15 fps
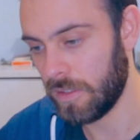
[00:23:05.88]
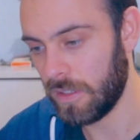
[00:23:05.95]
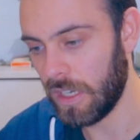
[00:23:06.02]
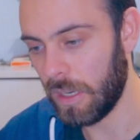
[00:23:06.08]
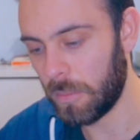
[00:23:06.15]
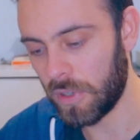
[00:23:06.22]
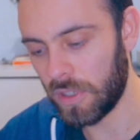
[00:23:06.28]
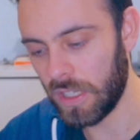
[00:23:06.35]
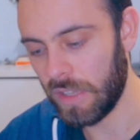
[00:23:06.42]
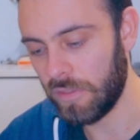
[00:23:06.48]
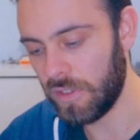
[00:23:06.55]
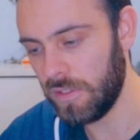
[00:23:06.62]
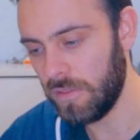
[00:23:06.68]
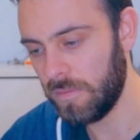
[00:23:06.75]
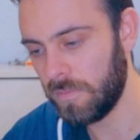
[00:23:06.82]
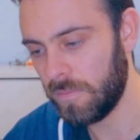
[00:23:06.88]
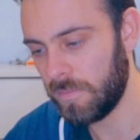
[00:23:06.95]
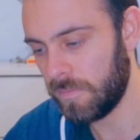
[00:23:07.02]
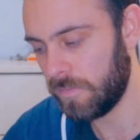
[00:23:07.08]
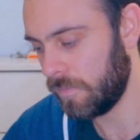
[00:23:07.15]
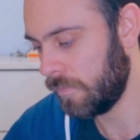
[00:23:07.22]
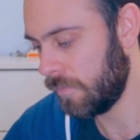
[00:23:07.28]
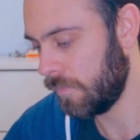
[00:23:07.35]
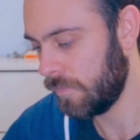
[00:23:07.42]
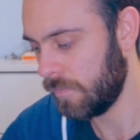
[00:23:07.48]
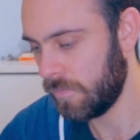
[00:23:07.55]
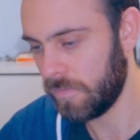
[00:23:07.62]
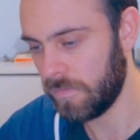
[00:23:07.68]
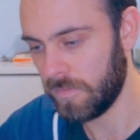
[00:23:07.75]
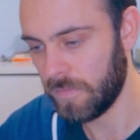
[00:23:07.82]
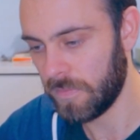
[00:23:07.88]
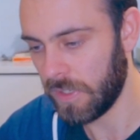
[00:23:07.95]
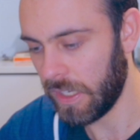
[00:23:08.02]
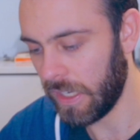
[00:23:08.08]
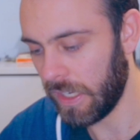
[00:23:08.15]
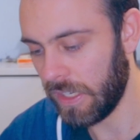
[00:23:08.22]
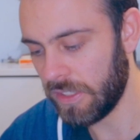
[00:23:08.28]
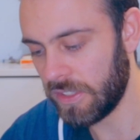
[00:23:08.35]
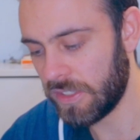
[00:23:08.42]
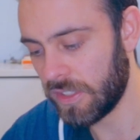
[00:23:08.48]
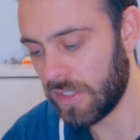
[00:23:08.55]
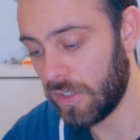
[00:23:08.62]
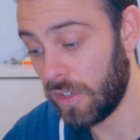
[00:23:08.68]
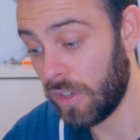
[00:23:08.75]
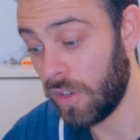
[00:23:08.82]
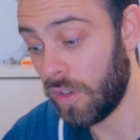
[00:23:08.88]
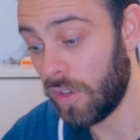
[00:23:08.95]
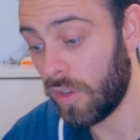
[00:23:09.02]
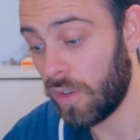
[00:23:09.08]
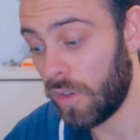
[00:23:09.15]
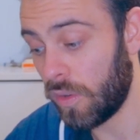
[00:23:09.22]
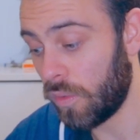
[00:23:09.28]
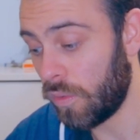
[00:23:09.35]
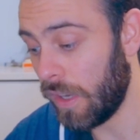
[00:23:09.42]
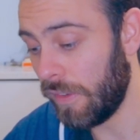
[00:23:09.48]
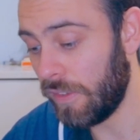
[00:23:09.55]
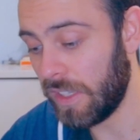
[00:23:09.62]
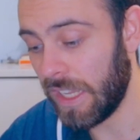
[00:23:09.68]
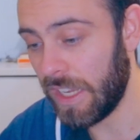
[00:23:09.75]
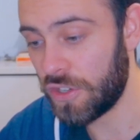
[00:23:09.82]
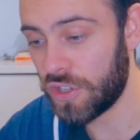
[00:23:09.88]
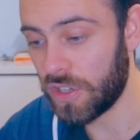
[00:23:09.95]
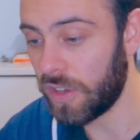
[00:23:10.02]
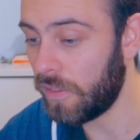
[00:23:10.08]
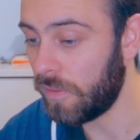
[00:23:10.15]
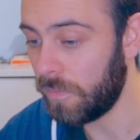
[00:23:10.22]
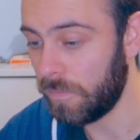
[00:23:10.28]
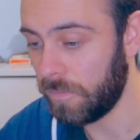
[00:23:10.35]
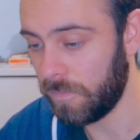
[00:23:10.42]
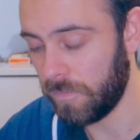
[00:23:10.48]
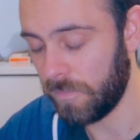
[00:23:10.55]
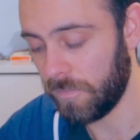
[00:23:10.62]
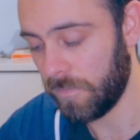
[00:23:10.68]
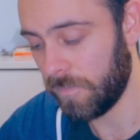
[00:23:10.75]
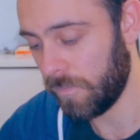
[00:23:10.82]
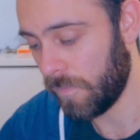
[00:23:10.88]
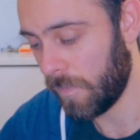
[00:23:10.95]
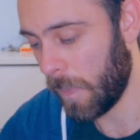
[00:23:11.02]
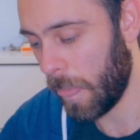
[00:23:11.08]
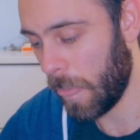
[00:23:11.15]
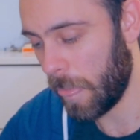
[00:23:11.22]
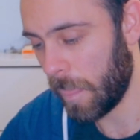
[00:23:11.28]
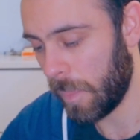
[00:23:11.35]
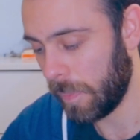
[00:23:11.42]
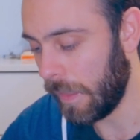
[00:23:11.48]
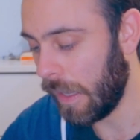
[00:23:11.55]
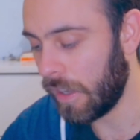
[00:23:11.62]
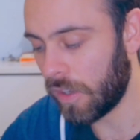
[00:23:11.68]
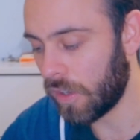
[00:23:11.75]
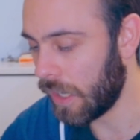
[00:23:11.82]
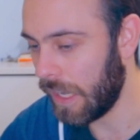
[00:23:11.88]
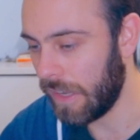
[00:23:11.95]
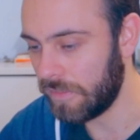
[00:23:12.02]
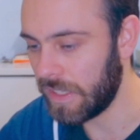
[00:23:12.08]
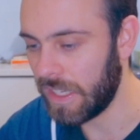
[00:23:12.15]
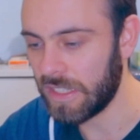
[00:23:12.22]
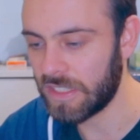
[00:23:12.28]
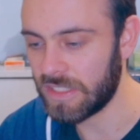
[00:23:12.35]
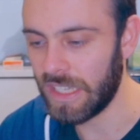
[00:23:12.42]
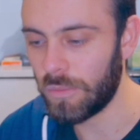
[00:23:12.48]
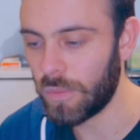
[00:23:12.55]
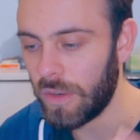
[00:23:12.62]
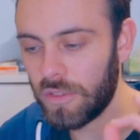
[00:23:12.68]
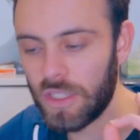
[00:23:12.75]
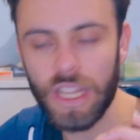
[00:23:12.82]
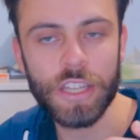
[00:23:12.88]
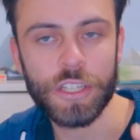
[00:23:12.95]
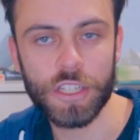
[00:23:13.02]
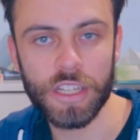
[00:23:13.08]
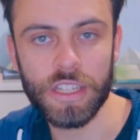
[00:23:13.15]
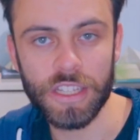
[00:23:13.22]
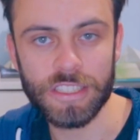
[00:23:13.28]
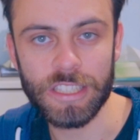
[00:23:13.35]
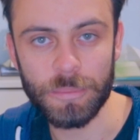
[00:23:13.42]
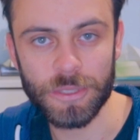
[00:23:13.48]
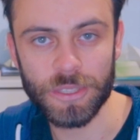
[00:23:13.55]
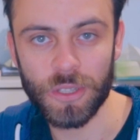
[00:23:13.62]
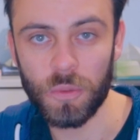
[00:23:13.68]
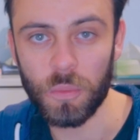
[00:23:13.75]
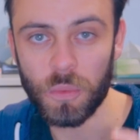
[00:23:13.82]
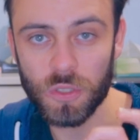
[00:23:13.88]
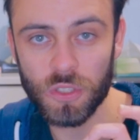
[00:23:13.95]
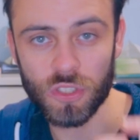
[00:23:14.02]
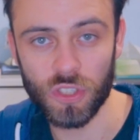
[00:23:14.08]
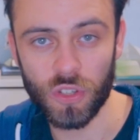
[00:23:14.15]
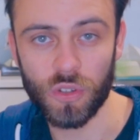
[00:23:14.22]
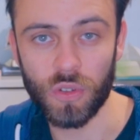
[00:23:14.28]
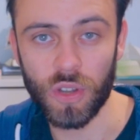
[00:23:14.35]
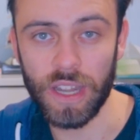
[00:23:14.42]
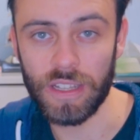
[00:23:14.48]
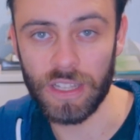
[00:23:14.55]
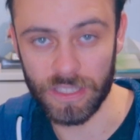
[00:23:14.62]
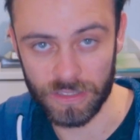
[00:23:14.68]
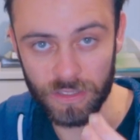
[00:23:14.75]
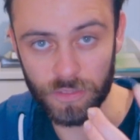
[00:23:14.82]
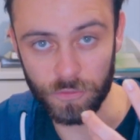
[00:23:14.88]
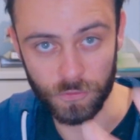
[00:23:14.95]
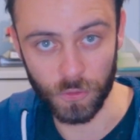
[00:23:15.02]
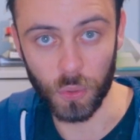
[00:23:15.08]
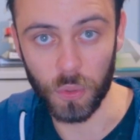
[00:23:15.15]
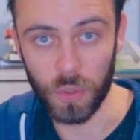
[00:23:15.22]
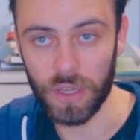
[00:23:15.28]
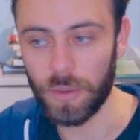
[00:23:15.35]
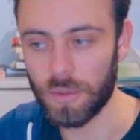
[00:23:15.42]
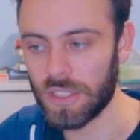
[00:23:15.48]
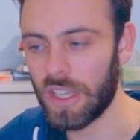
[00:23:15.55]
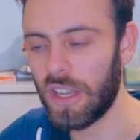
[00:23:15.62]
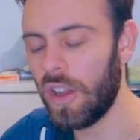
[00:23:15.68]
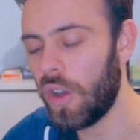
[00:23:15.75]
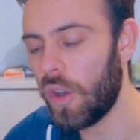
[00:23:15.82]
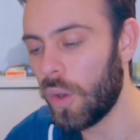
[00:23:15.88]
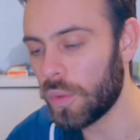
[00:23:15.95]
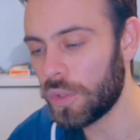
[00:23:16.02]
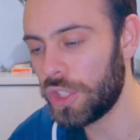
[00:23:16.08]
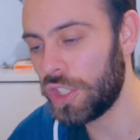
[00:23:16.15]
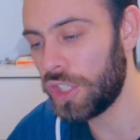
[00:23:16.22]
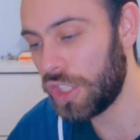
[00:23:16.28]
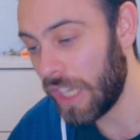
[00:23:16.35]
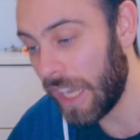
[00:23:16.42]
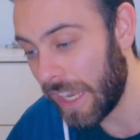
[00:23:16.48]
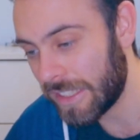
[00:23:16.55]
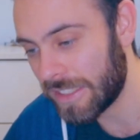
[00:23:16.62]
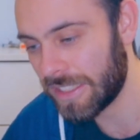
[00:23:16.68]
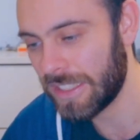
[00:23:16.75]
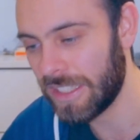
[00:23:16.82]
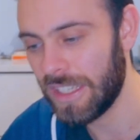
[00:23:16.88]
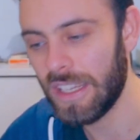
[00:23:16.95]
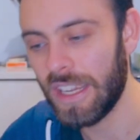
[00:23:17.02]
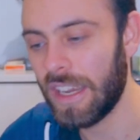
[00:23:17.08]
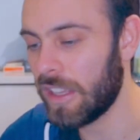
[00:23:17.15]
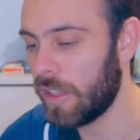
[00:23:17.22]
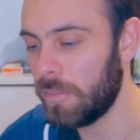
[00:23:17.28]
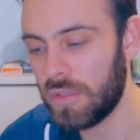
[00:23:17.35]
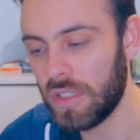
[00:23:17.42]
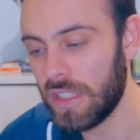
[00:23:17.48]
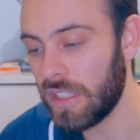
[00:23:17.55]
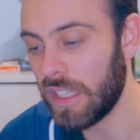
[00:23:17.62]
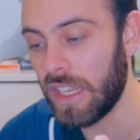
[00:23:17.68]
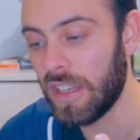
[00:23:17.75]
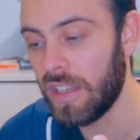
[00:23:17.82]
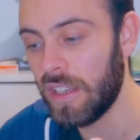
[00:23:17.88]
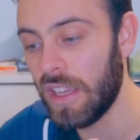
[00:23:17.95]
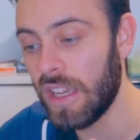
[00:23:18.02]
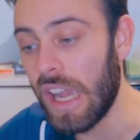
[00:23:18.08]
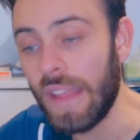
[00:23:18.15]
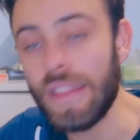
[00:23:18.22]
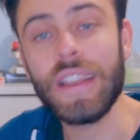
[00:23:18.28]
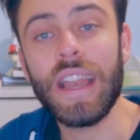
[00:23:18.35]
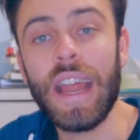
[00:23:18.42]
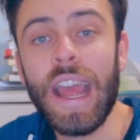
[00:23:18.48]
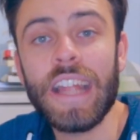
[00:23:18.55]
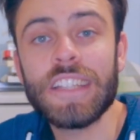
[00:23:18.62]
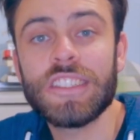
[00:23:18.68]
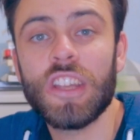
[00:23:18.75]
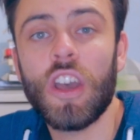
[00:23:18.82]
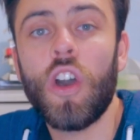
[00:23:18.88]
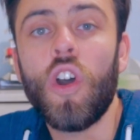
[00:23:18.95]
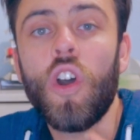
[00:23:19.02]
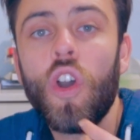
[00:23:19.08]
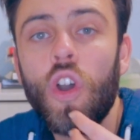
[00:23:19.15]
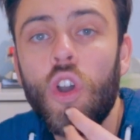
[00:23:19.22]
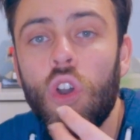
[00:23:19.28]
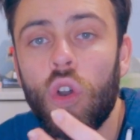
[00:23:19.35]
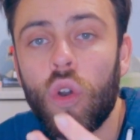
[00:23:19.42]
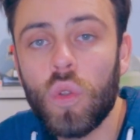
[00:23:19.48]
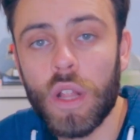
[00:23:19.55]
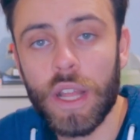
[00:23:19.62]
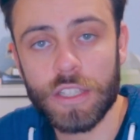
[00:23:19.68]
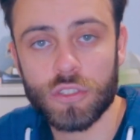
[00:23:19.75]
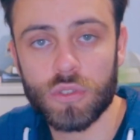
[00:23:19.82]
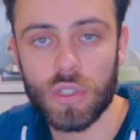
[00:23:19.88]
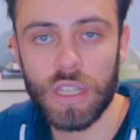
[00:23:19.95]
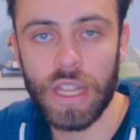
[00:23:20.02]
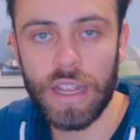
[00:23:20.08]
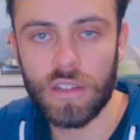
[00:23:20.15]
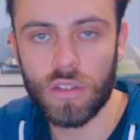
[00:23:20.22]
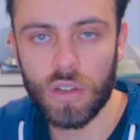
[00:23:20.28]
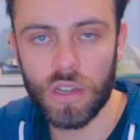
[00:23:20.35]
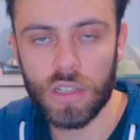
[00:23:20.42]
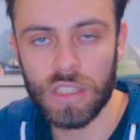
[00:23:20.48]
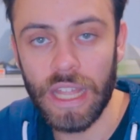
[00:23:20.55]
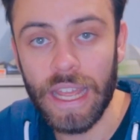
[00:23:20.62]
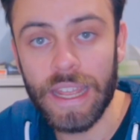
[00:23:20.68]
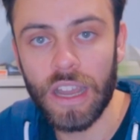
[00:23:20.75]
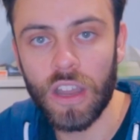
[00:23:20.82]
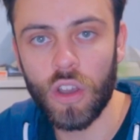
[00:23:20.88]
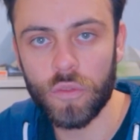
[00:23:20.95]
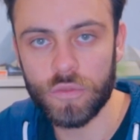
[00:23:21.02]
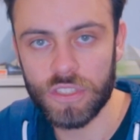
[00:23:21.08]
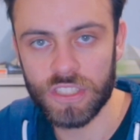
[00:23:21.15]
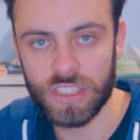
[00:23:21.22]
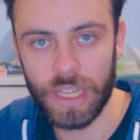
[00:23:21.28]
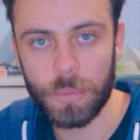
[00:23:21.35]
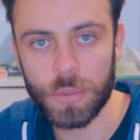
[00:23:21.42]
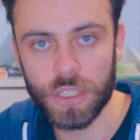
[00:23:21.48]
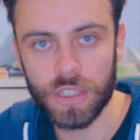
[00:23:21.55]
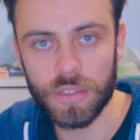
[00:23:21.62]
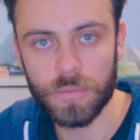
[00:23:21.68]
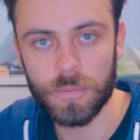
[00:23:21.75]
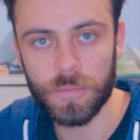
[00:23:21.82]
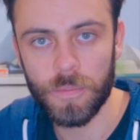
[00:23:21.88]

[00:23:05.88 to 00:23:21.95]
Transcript: Number eleven is Revelation that I gotta have that because that revelation in this episode was so great. Like the food, it was like oh shit, and it completely, and then adds a whole extra layer layer of deception,